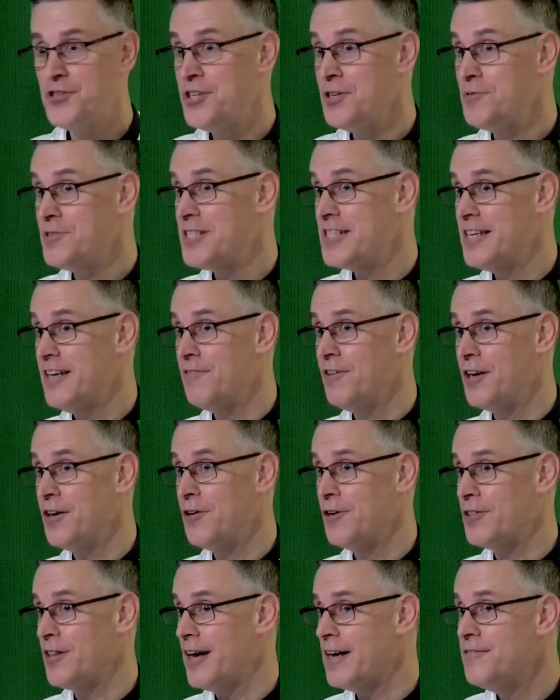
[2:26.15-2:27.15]
for she was
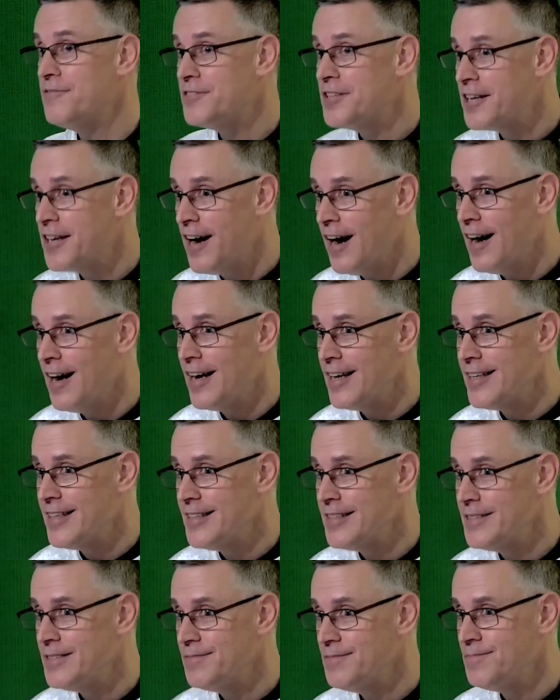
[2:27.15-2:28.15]
giving her life to
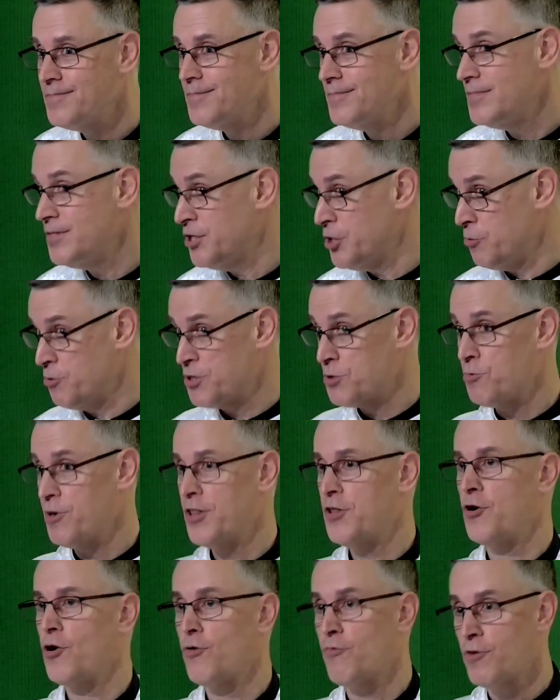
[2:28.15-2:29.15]
God. She
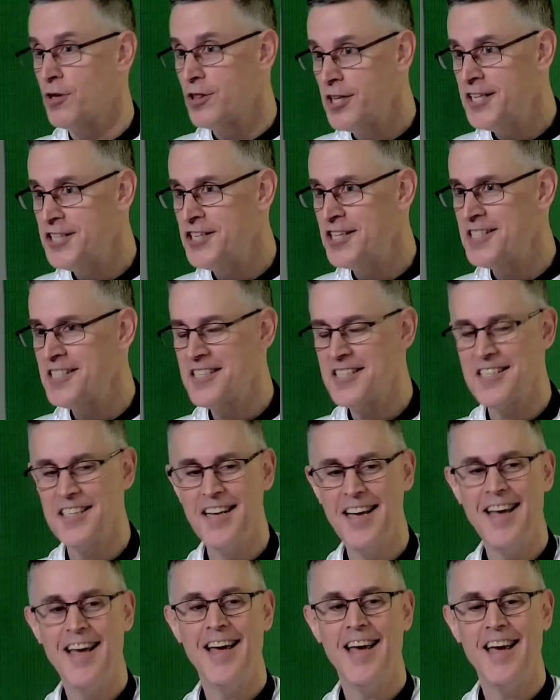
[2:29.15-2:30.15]
was with her
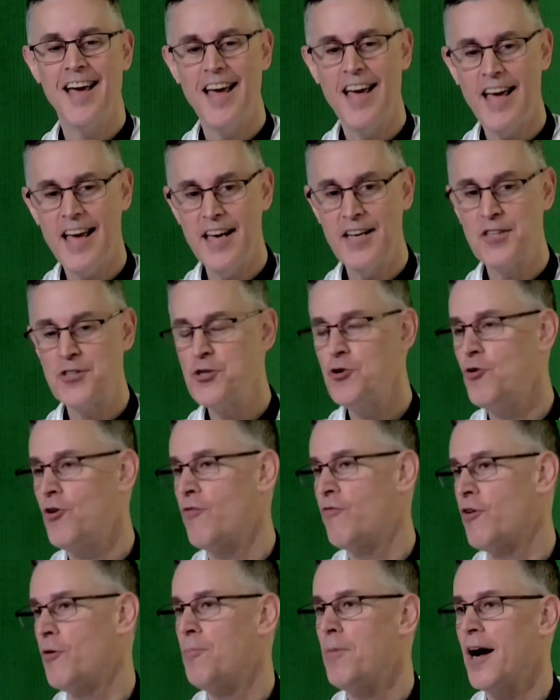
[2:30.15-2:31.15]
religious and
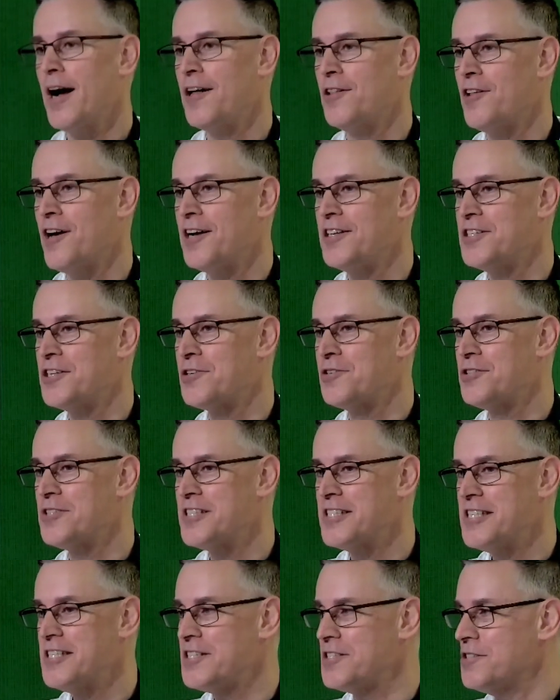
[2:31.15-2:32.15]
two of her
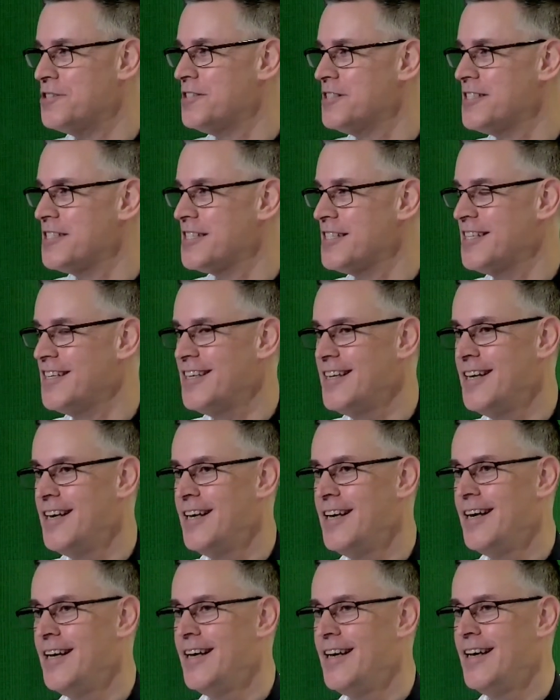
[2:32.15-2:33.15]
biological sisters.
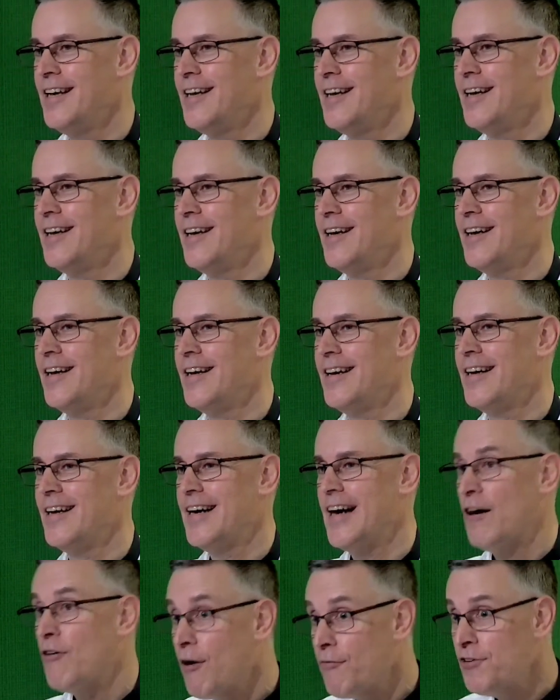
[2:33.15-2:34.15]

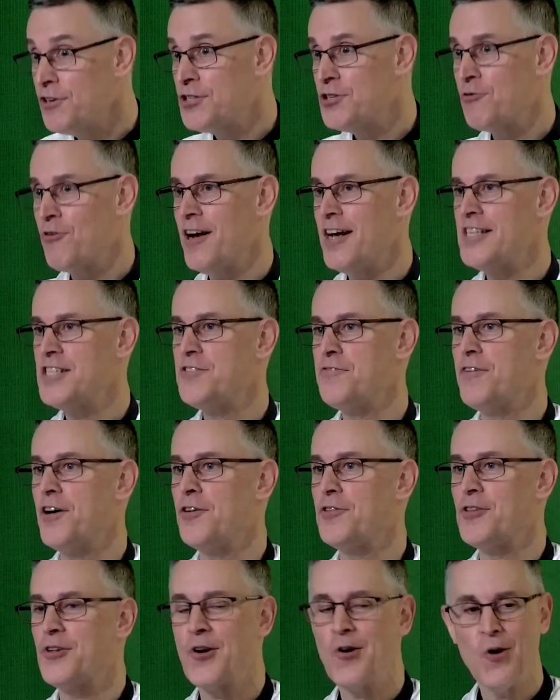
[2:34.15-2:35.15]
However,
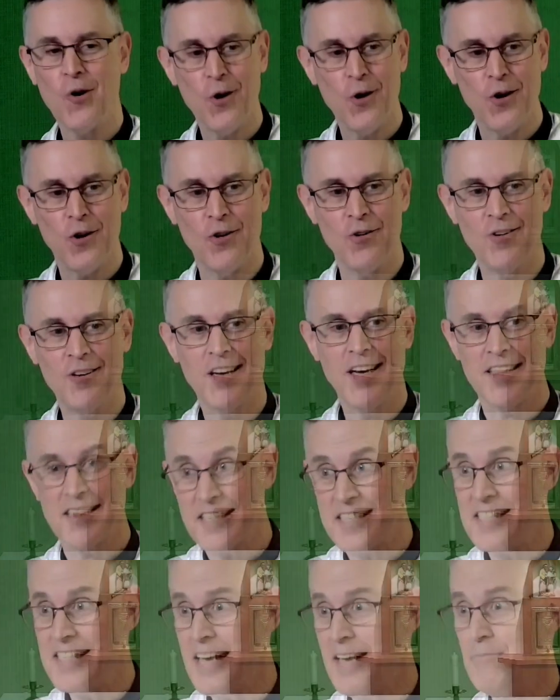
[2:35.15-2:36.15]
Therese felt the call
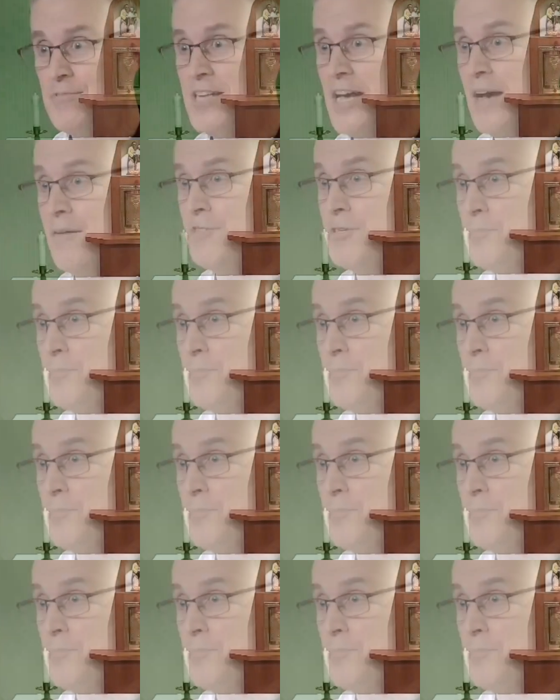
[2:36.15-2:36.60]
at the same